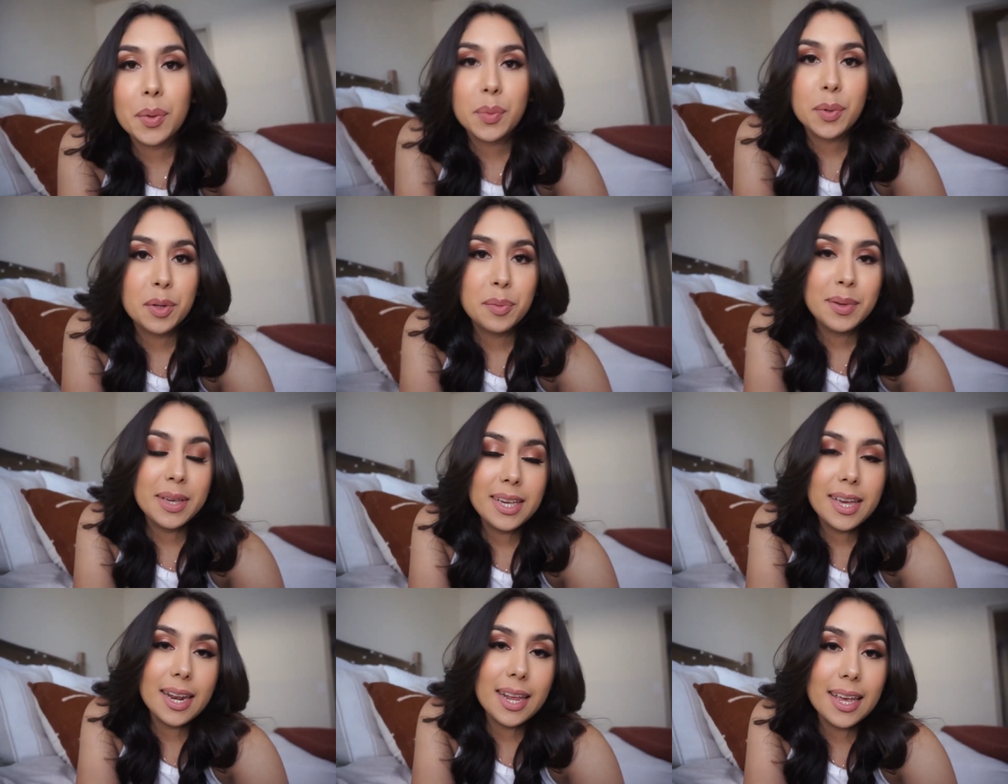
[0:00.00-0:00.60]
I will
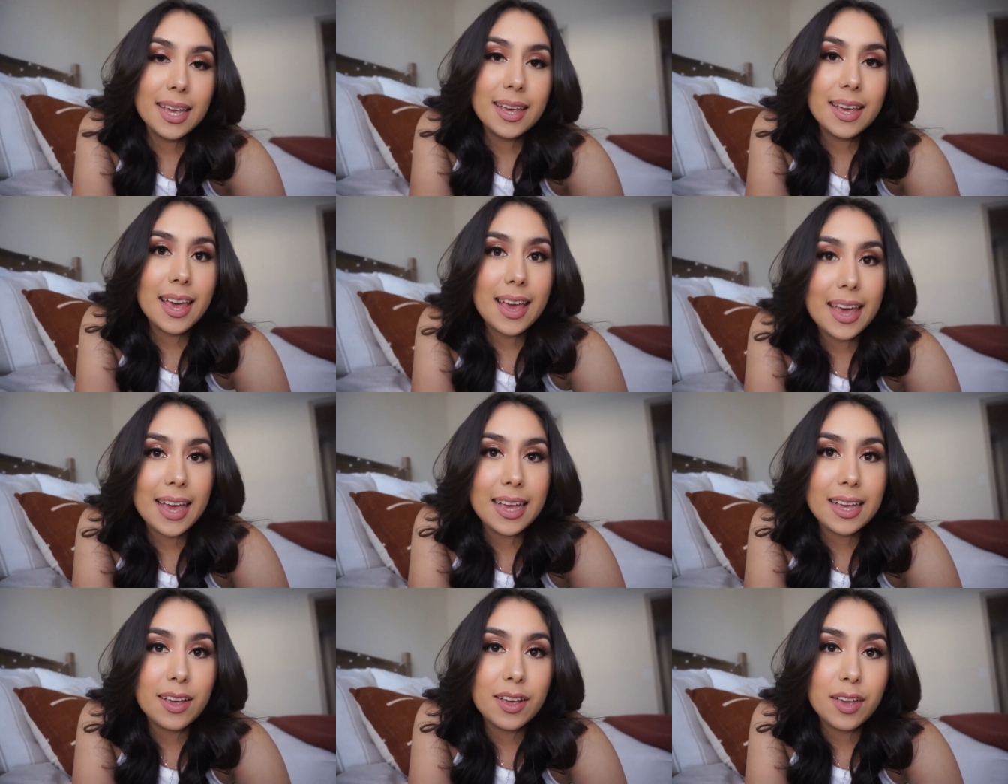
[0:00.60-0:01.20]
be getting
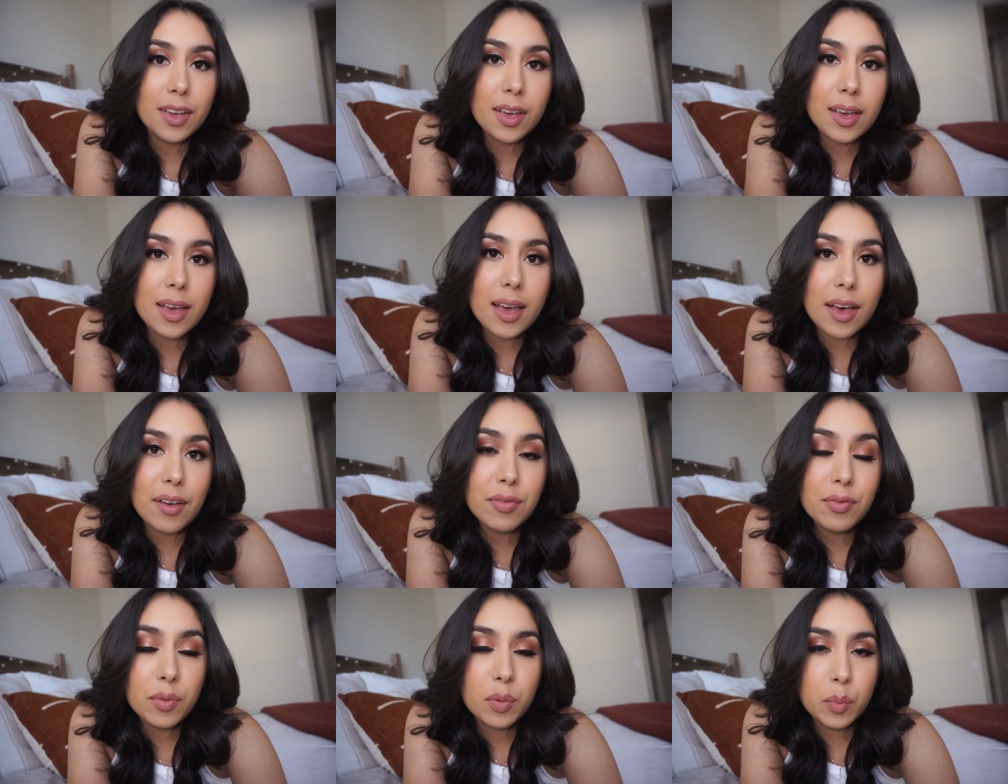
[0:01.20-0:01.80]
a
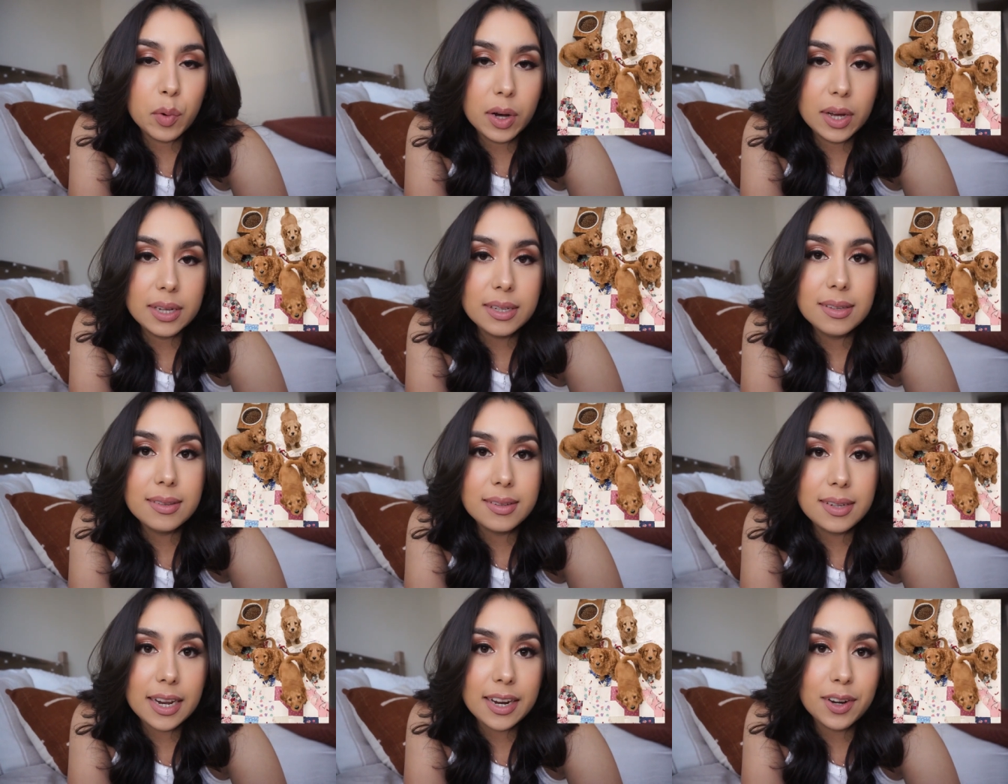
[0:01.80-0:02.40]
F1
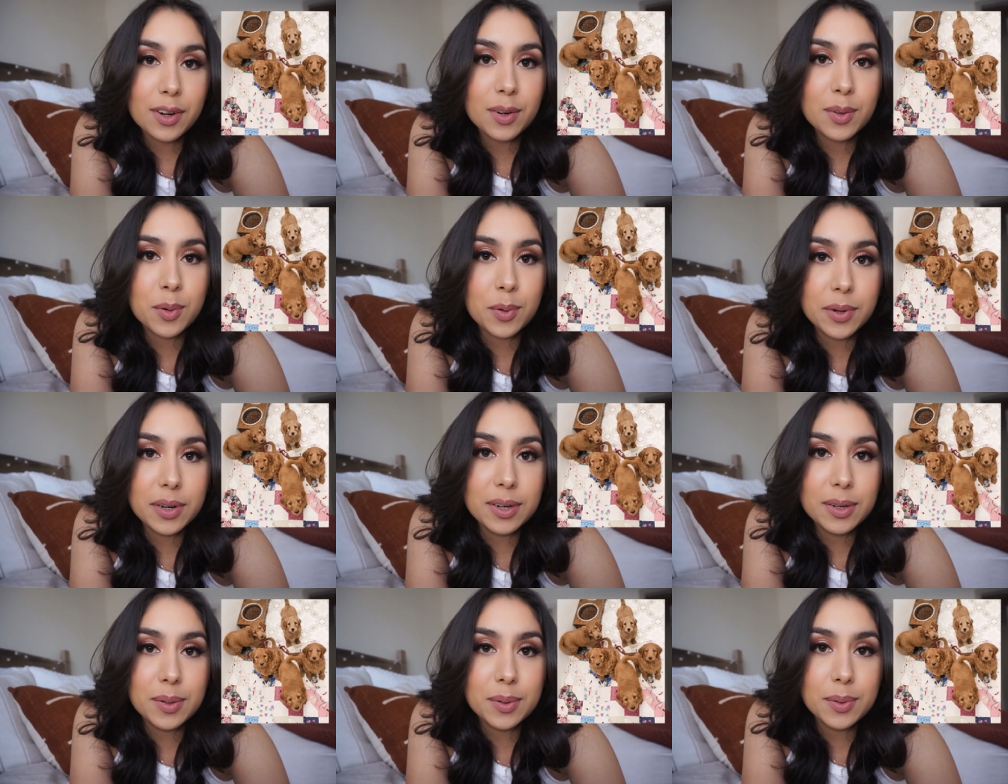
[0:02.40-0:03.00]
standard
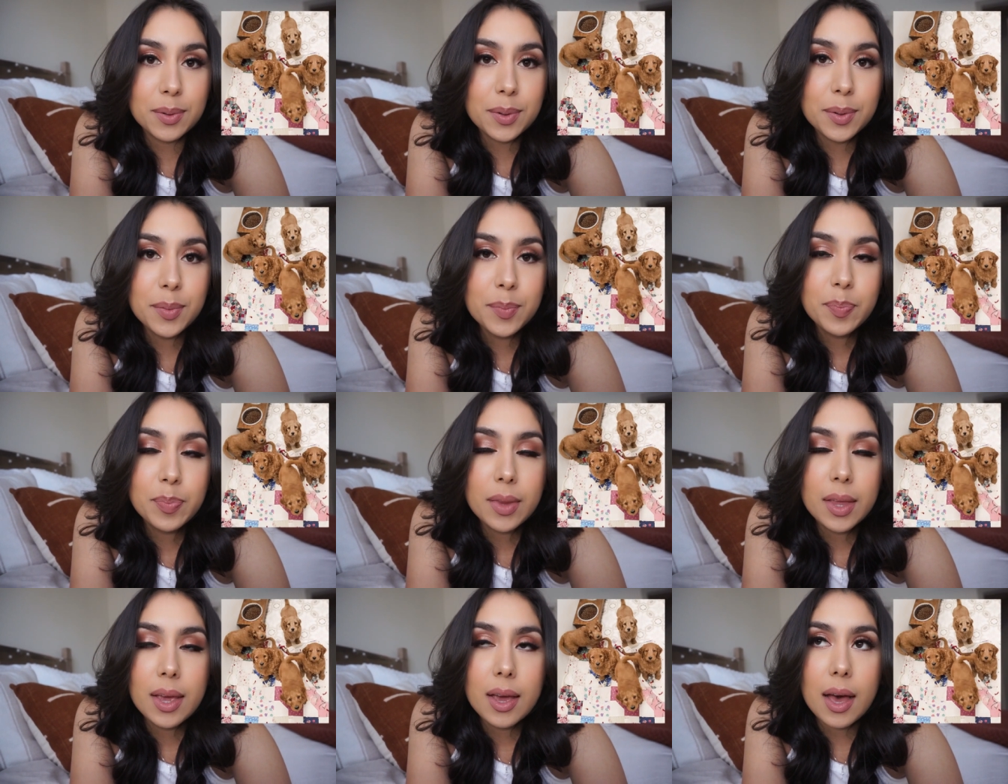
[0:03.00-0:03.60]
golden doodle
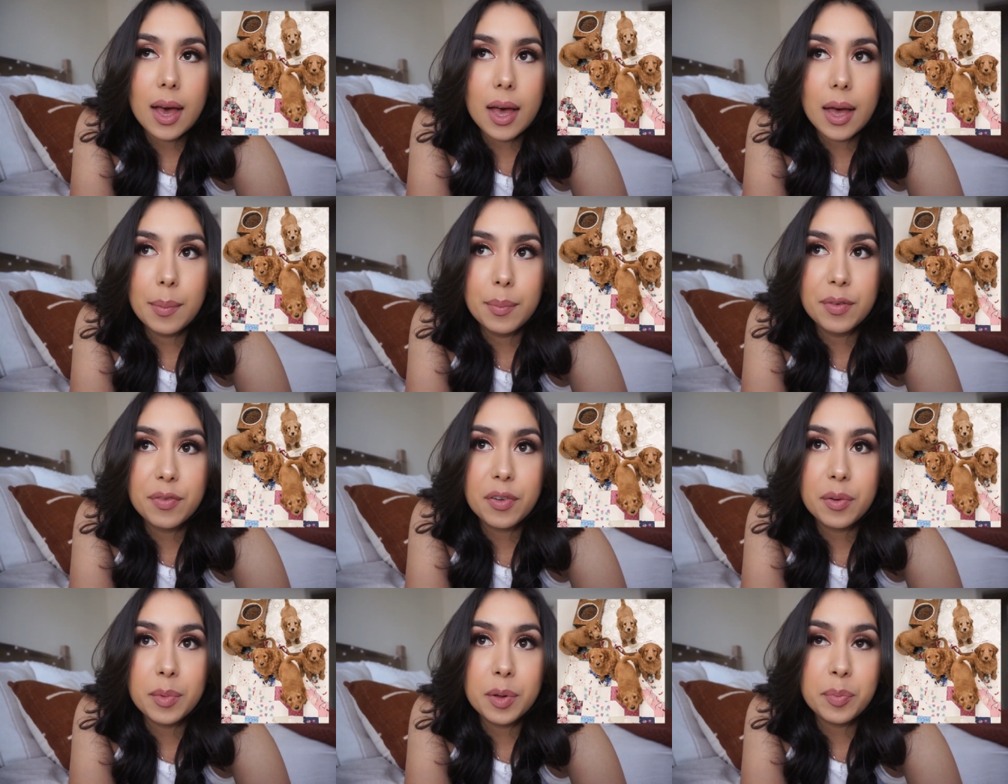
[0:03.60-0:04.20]
um,
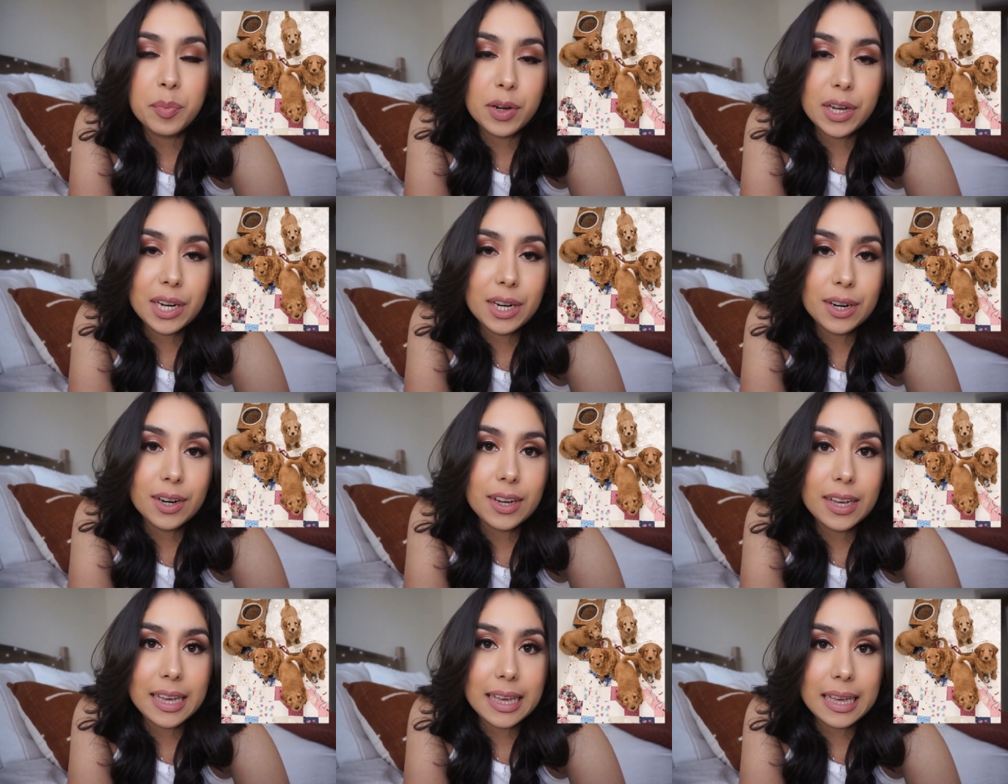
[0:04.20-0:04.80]
from a
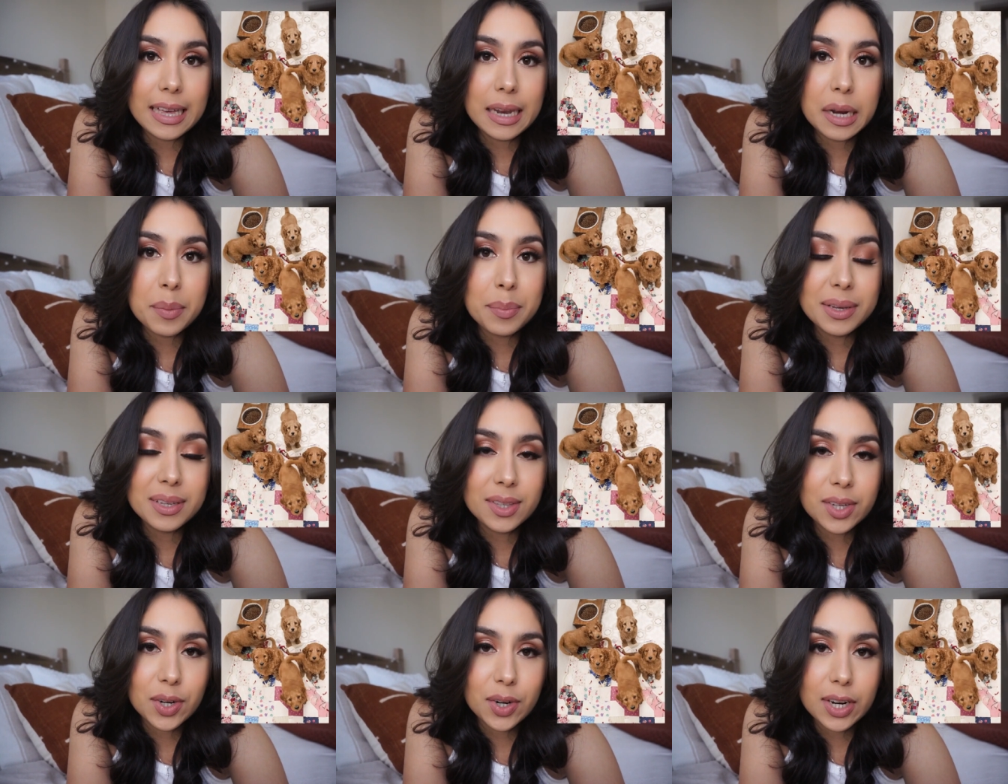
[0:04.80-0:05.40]
breeder in
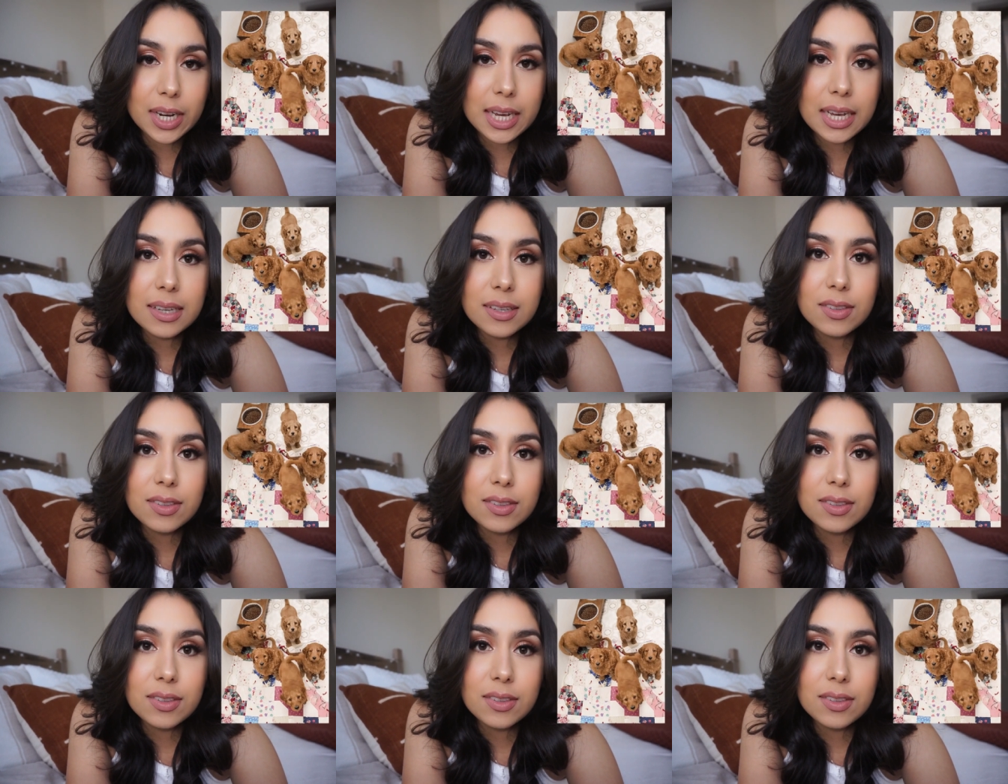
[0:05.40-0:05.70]
Missouri.